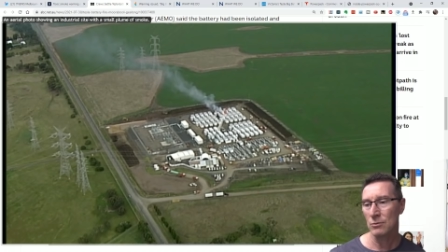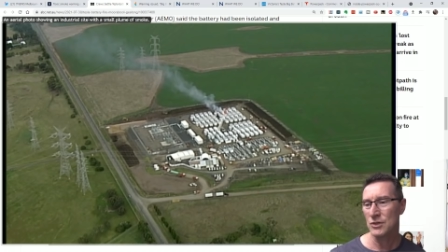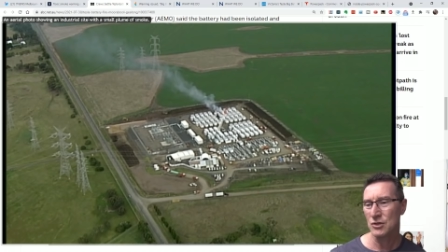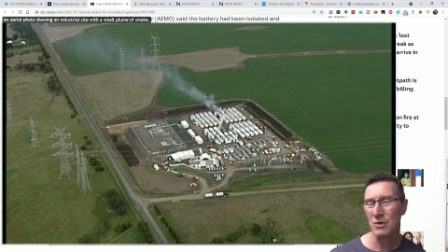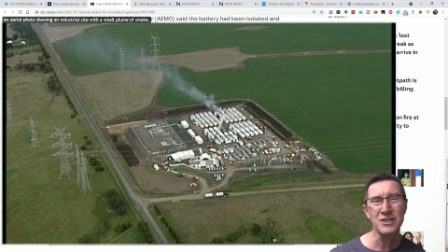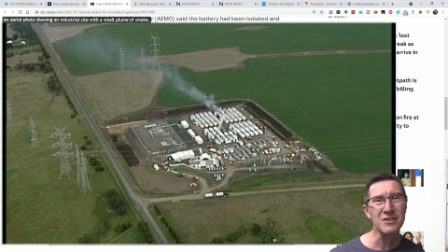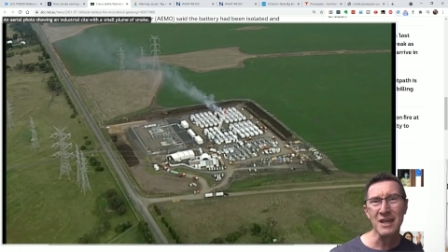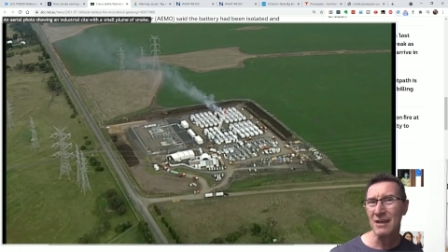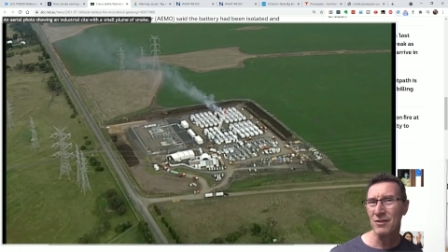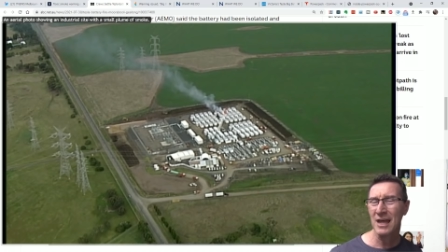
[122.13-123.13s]
was doing. Do
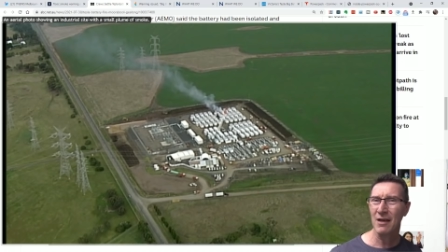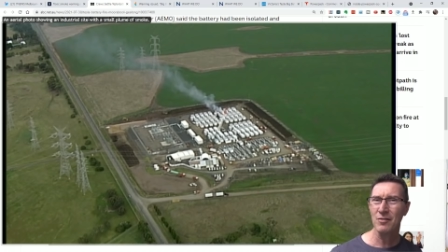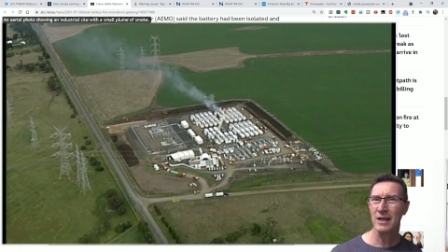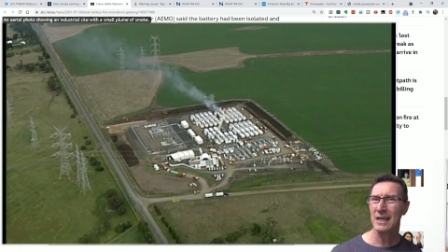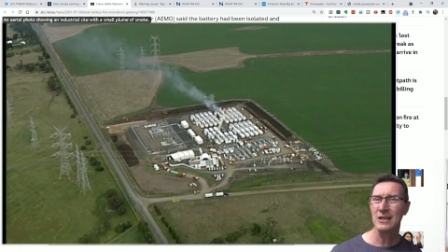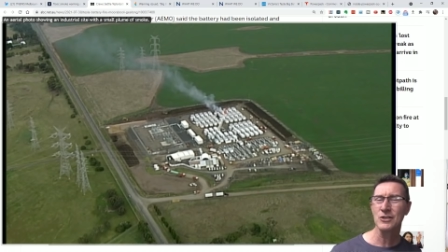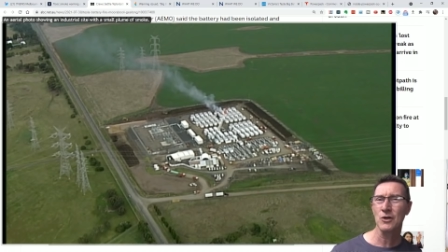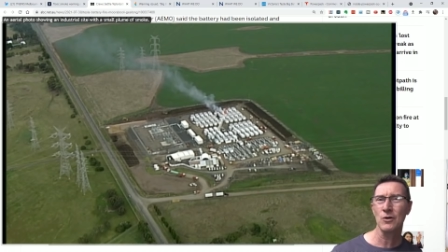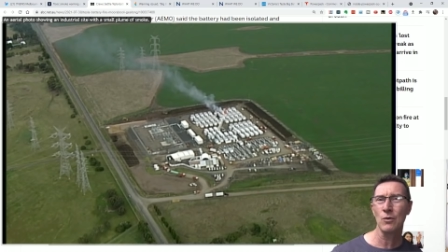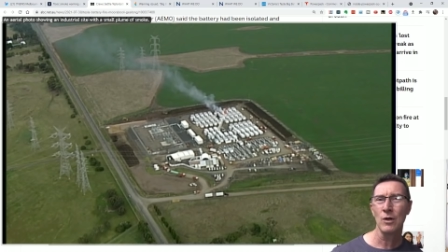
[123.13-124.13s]
they even have like
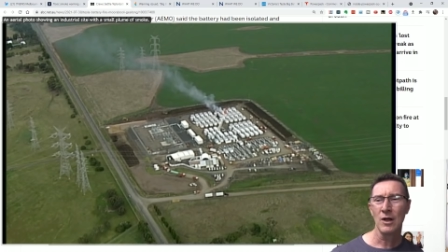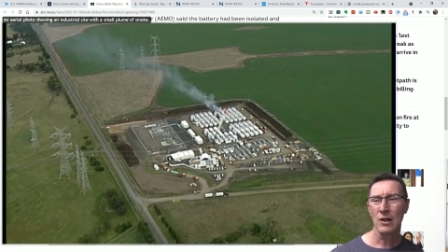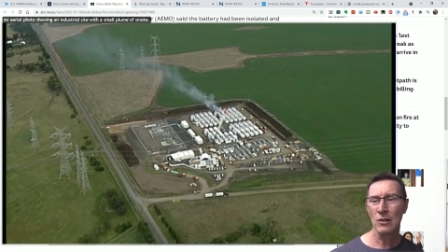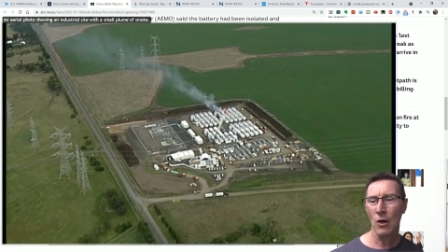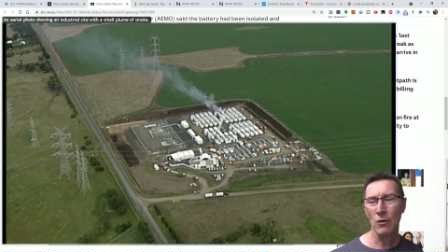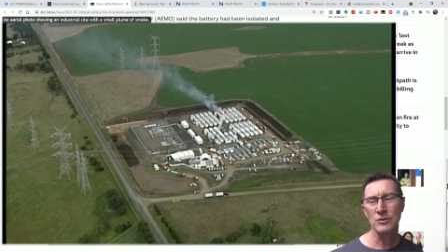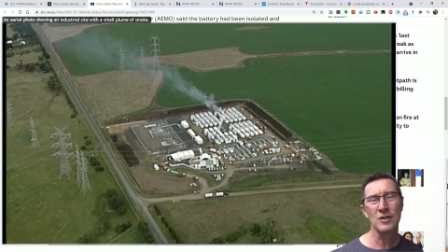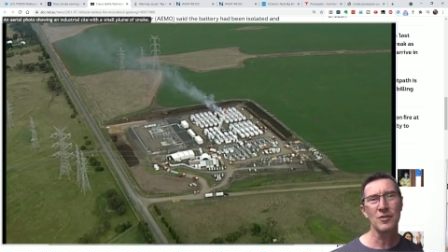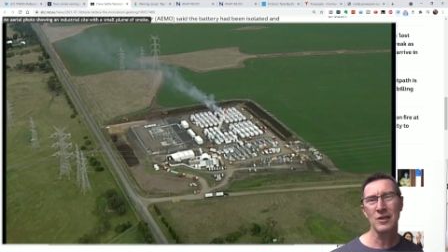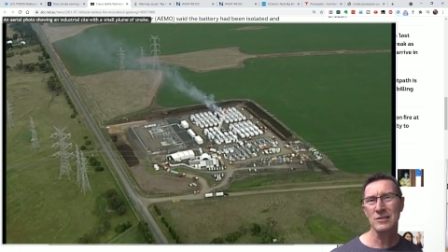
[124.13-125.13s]
internal loads
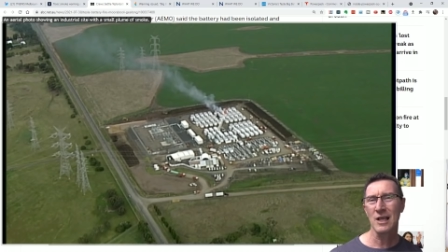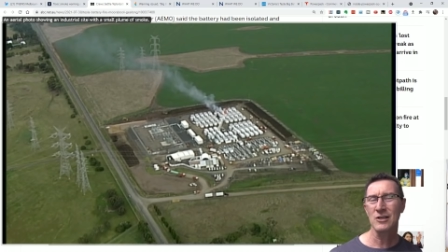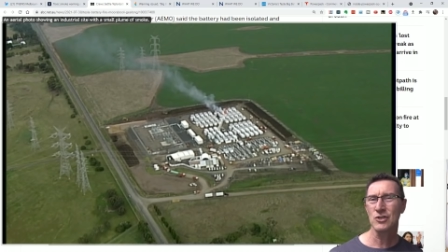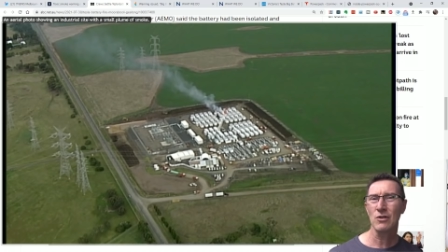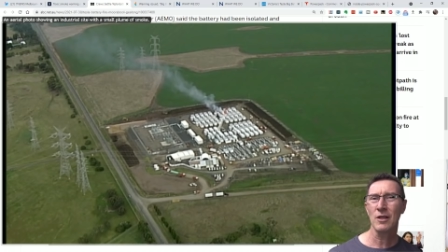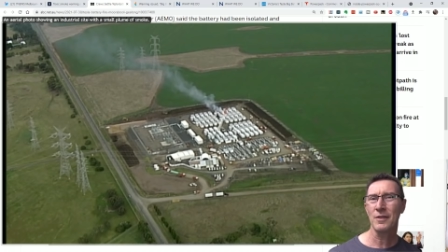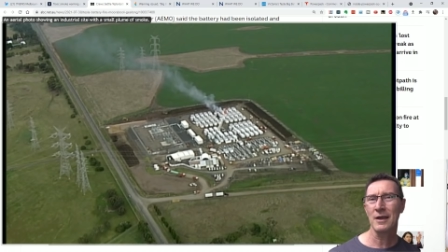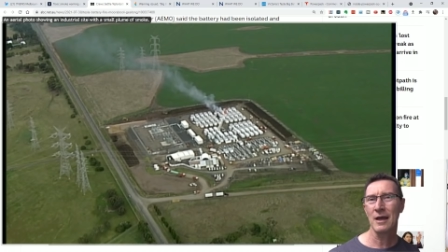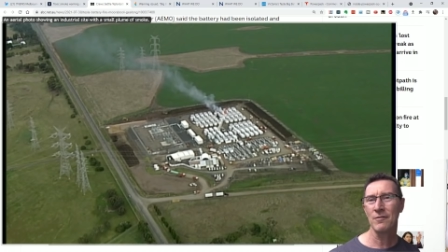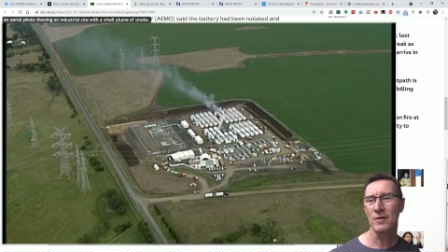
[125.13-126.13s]
and things? They surely
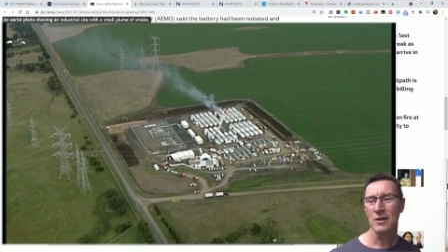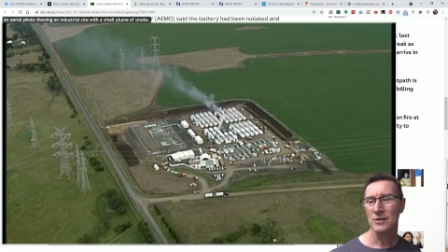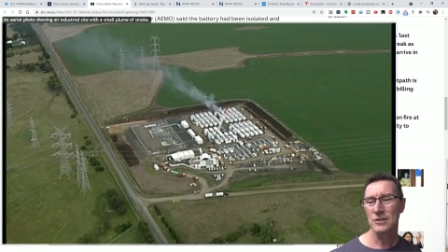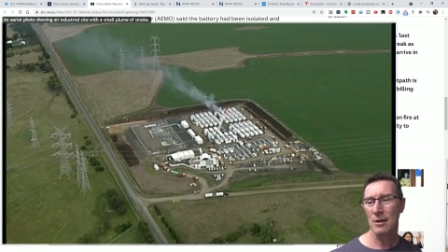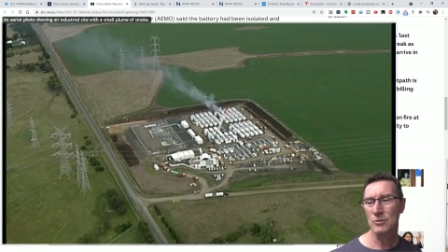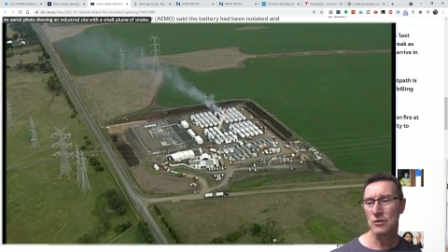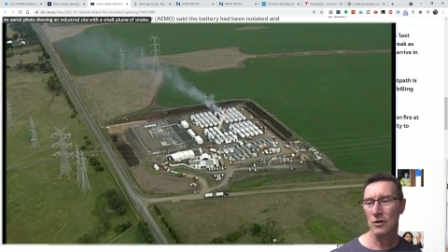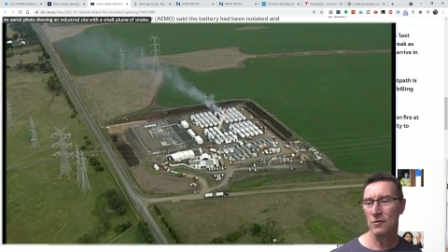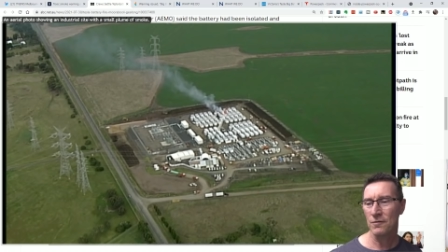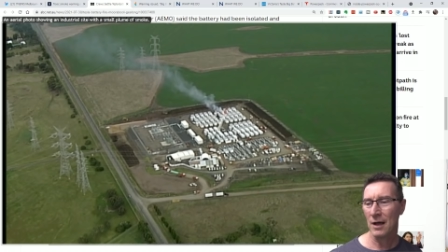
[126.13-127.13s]
they'd have some sort
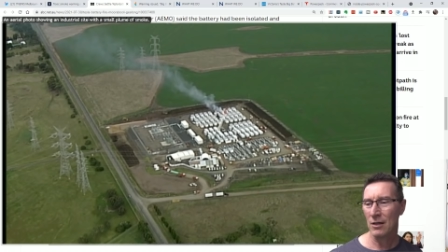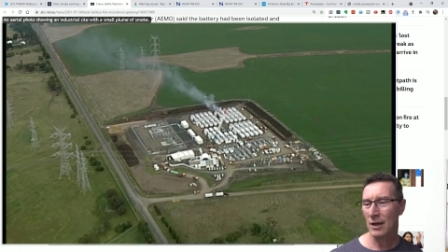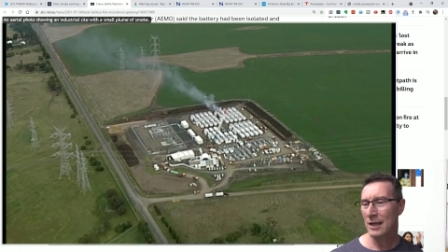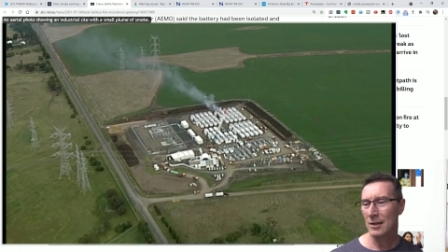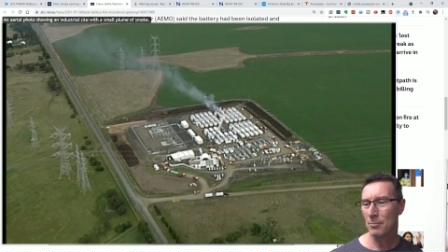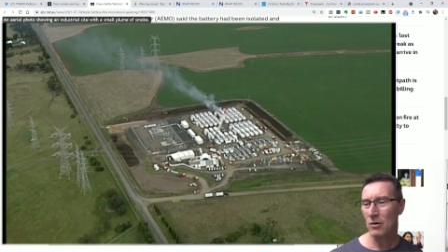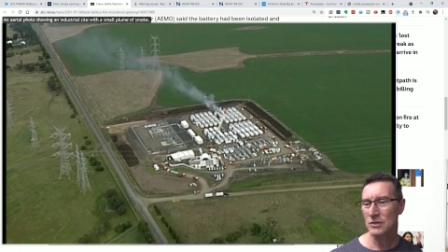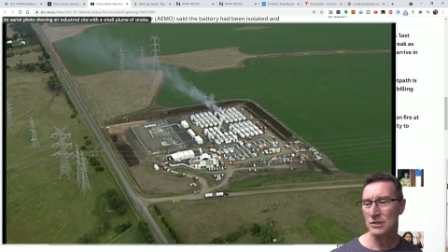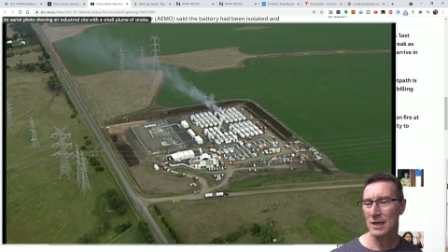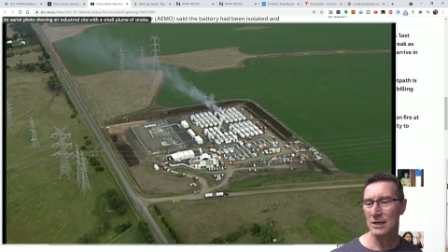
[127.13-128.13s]
of uh, like in the
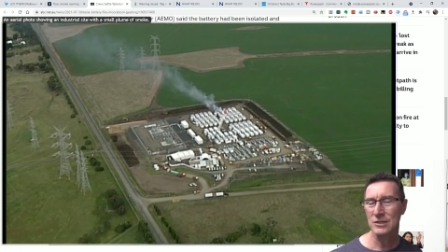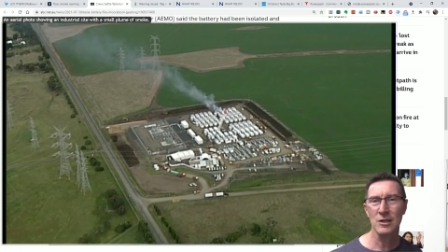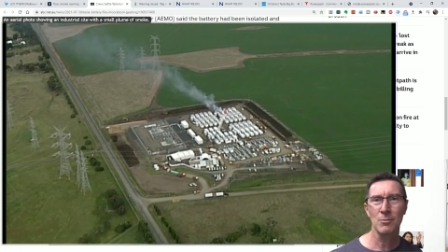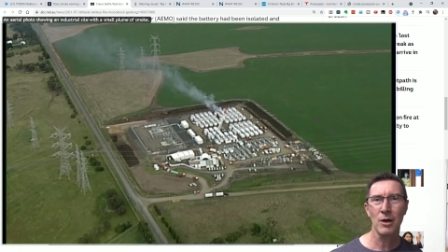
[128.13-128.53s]
boxes next to them.